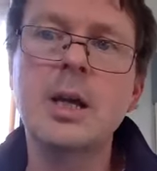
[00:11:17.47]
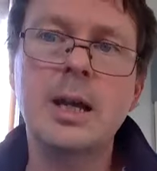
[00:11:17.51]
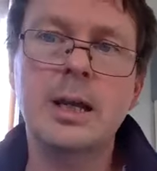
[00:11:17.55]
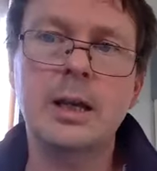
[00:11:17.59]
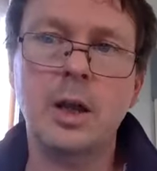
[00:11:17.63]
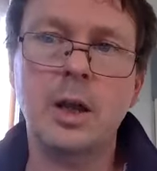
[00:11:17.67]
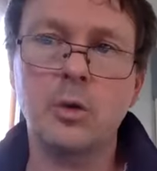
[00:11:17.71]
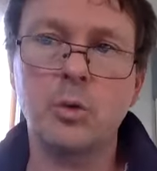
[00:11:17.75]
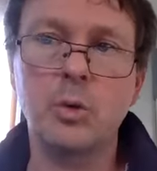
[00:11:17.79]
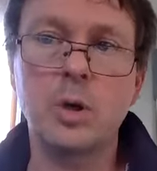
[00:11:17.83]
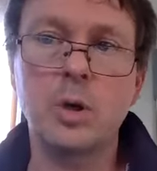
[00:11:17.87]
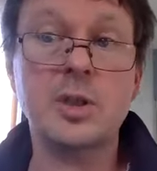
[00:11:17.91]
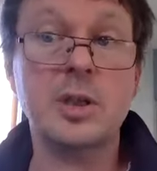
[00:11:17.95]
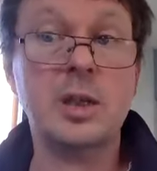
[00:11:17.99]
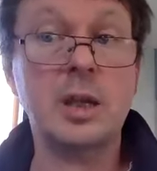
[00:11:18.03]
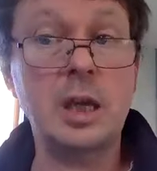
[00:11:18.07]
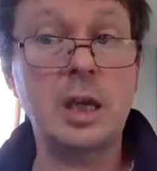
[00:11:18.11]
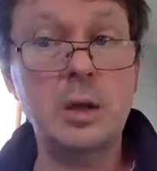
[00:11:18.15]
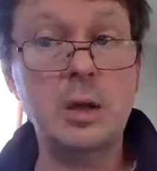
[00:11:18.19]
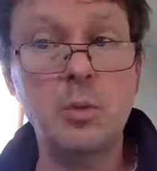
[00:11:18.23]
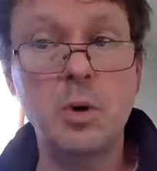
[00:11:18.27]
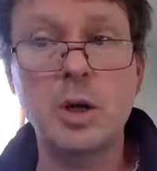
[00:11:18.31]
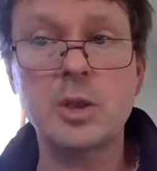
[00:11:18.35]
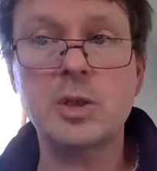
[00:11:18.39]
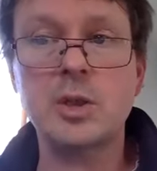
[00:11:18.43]
In other words, the
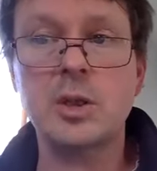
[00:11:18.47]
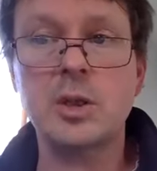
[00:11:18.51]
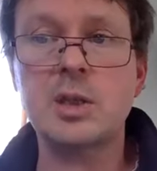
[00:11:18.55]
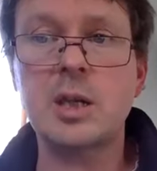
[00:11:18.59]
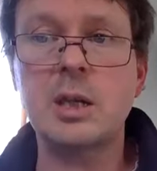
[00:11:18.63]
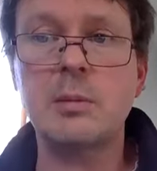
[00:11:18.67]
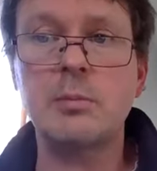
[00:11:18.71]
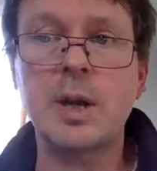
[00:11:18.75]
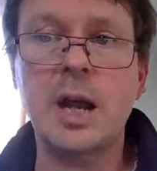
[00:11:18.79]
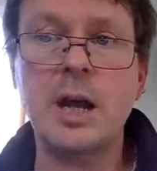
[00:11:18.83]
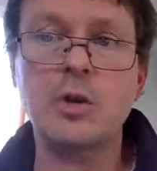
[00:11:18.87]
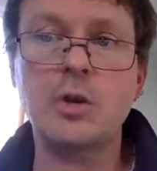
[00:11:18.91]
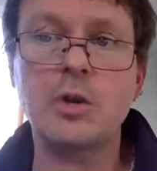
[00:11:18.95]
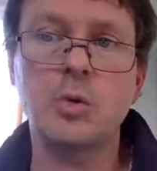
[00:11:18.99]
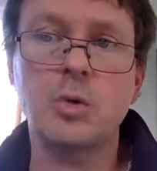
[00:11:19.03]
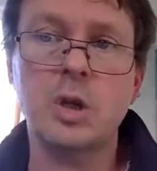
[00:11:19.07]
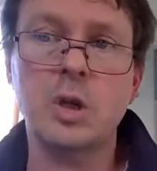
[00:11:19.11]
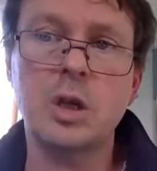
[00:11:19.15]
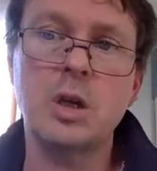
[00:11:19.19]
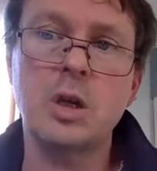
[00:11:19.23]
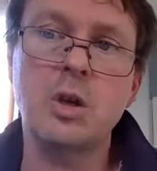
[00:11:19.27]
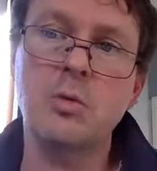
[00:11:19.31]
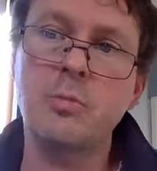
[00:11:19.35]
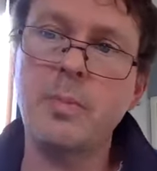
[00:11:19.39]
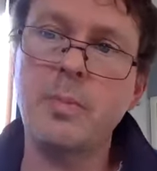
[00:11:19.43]
keywords that seem natural
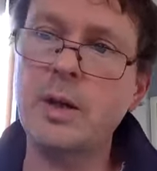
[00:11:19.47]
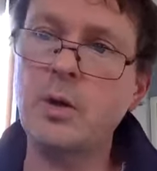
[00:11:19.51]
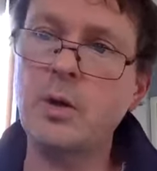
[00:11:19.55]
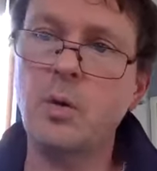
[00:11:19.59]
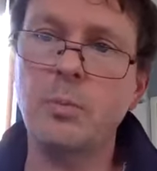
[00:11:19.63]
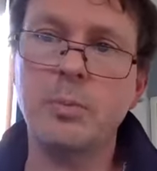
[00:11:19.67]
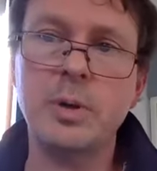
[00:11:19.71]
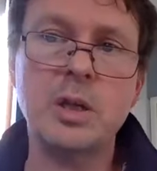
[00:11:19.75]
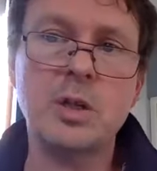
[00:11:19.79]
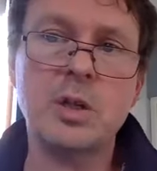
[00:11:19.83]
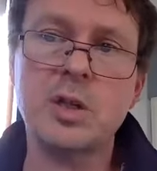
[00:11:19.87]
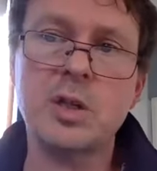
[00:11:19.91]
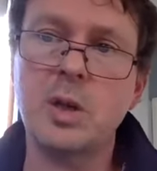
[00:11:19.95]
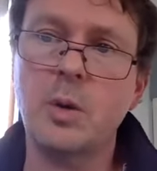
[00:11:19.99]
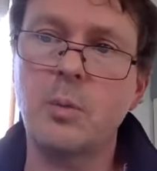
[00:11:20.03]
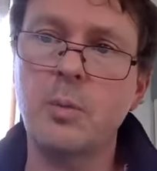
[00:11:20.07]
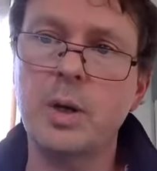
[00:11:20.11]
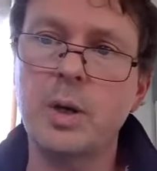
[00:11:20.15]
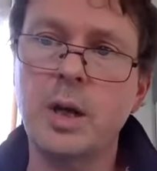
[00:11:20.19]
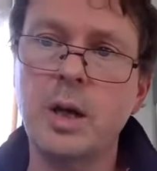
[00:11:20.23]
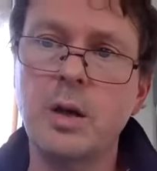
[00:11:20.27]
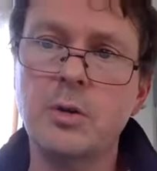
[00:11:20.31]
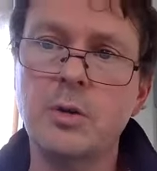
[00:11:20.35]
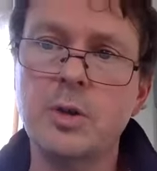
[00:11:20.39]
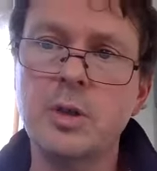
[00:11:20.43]
to you may not be to
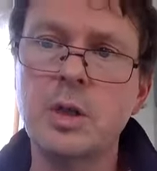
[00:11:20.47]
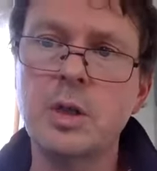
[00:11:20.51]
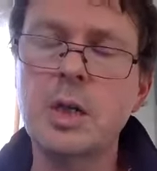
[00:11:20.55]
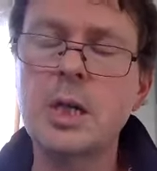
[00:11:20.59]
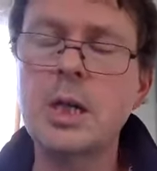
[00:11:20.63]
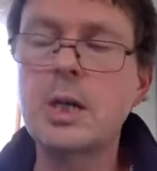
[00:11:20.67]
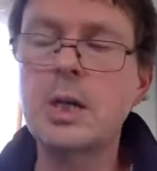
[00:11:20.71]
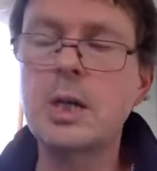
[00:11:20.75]
someone else.